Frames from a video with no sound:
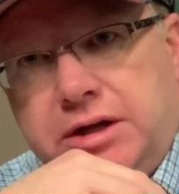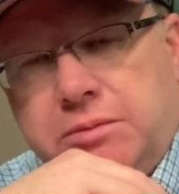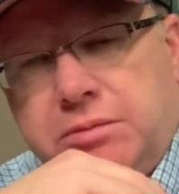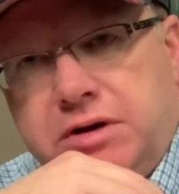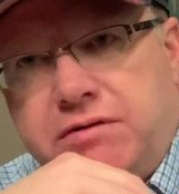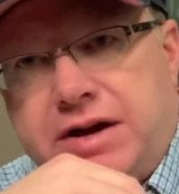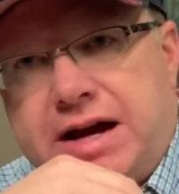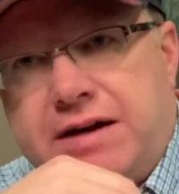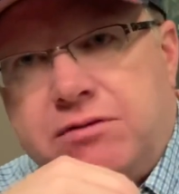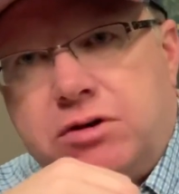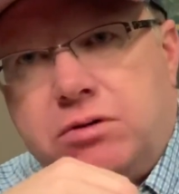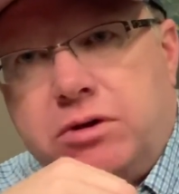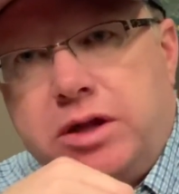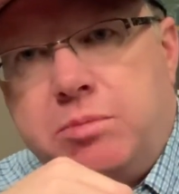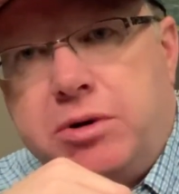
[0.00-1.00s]
But if you're having to
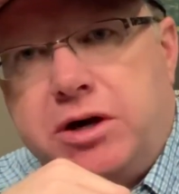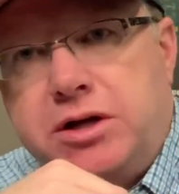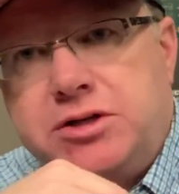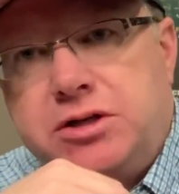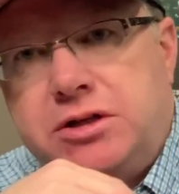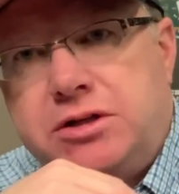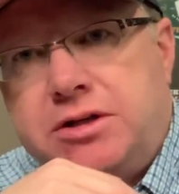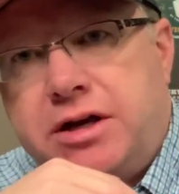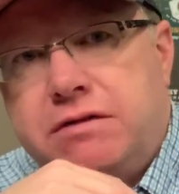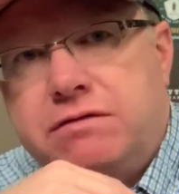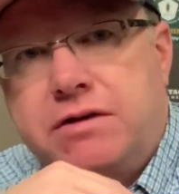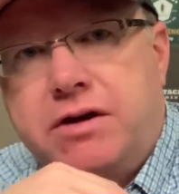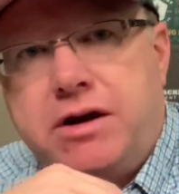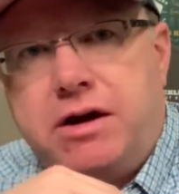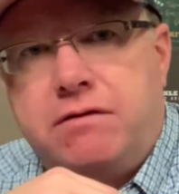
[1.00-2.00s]
really punch in
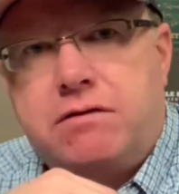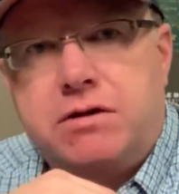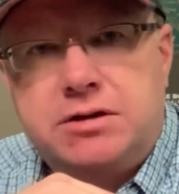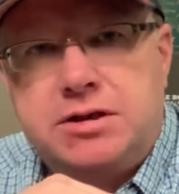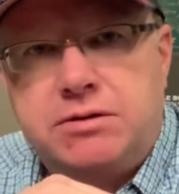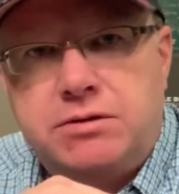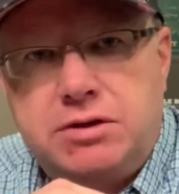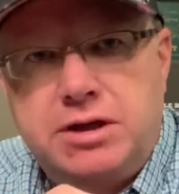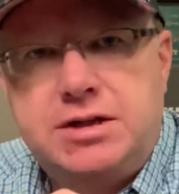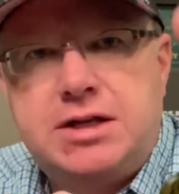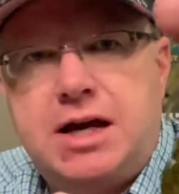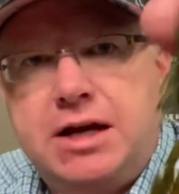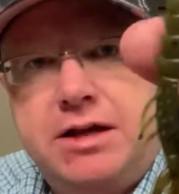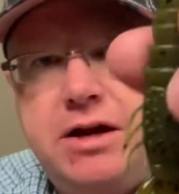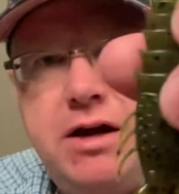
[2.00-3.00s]
tough cover, to really
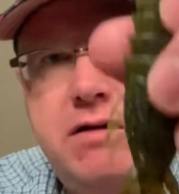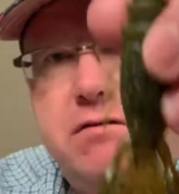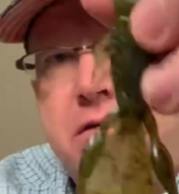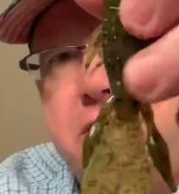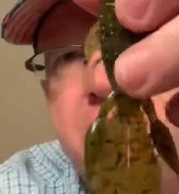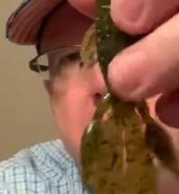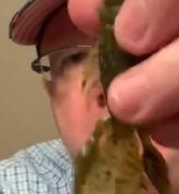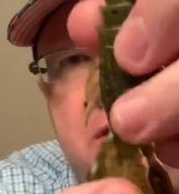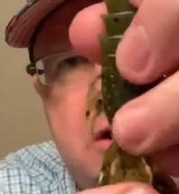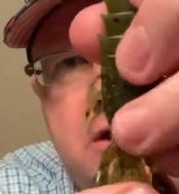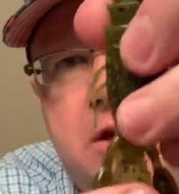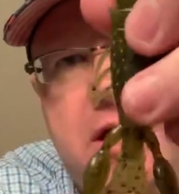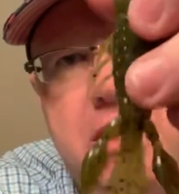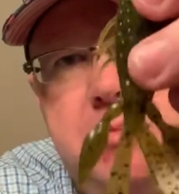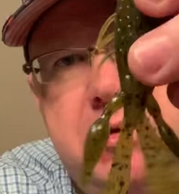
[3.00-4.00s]
tight cover,
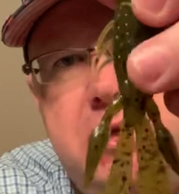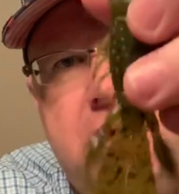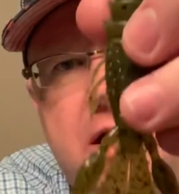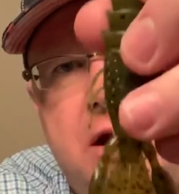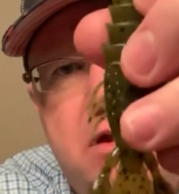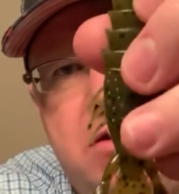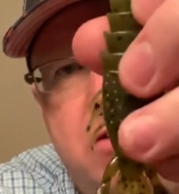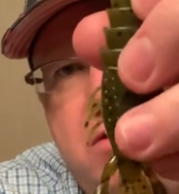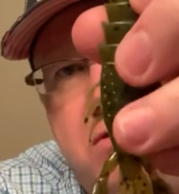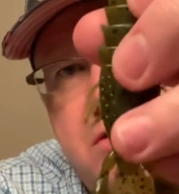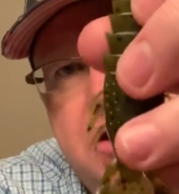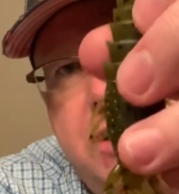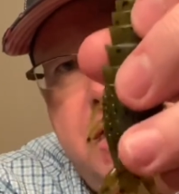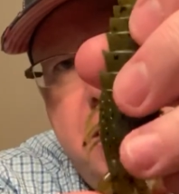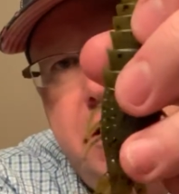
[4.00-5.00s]
keep it together, don't
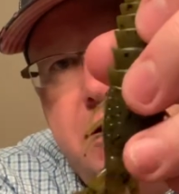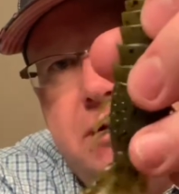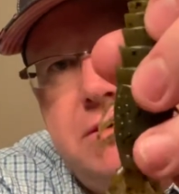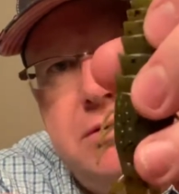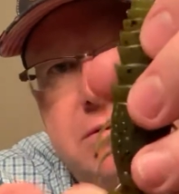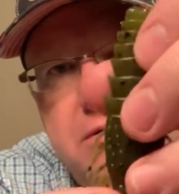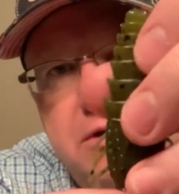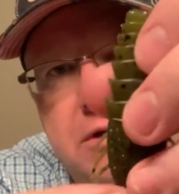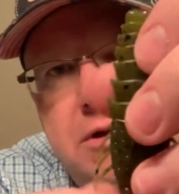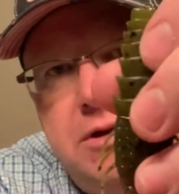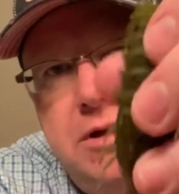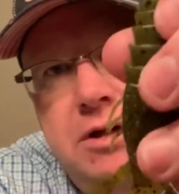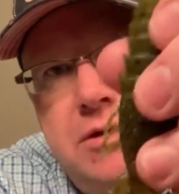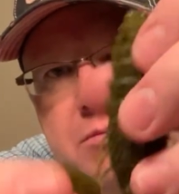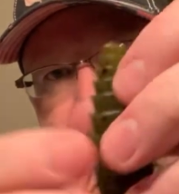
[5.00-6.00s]
tear it, and